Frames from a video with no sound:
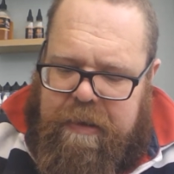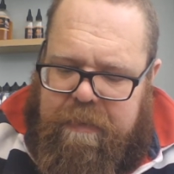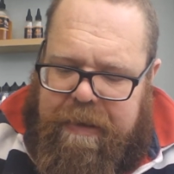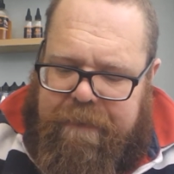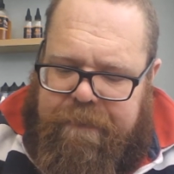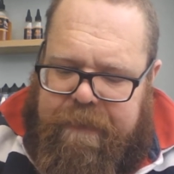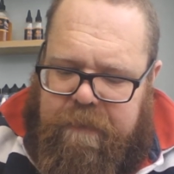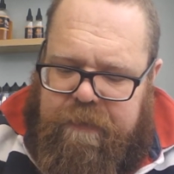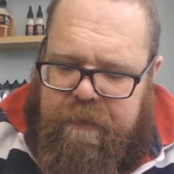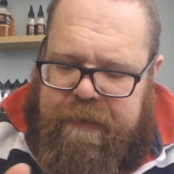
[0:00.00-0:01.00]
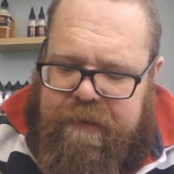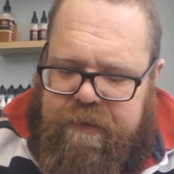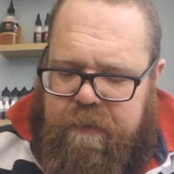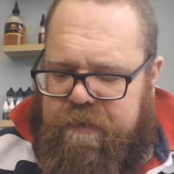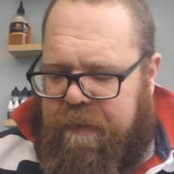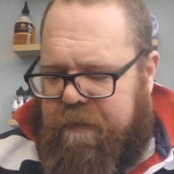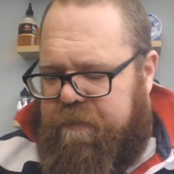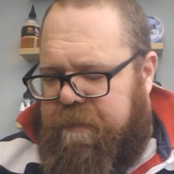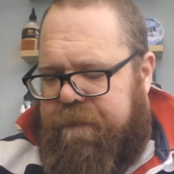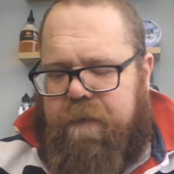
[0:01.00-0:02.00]
I filled all these juice wells
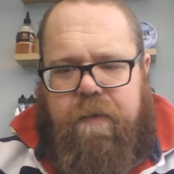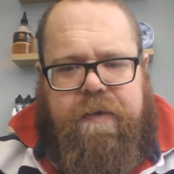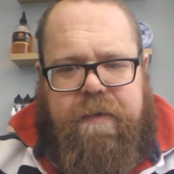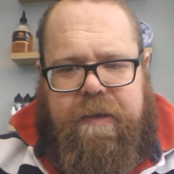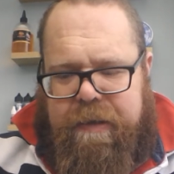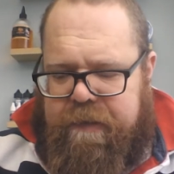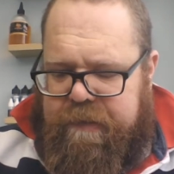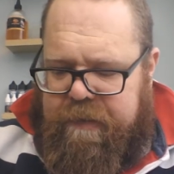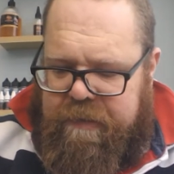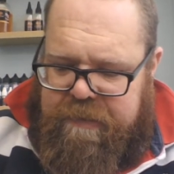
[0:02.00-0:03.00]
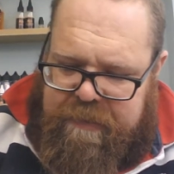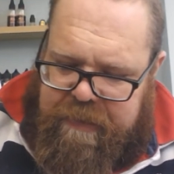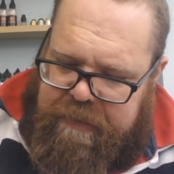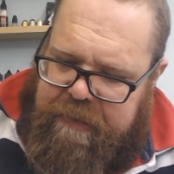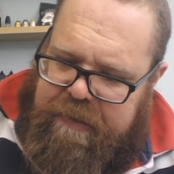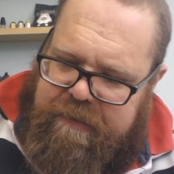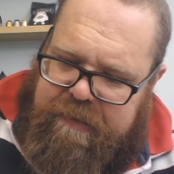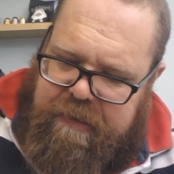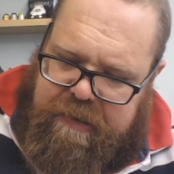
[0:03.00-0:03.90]
before doing this and it's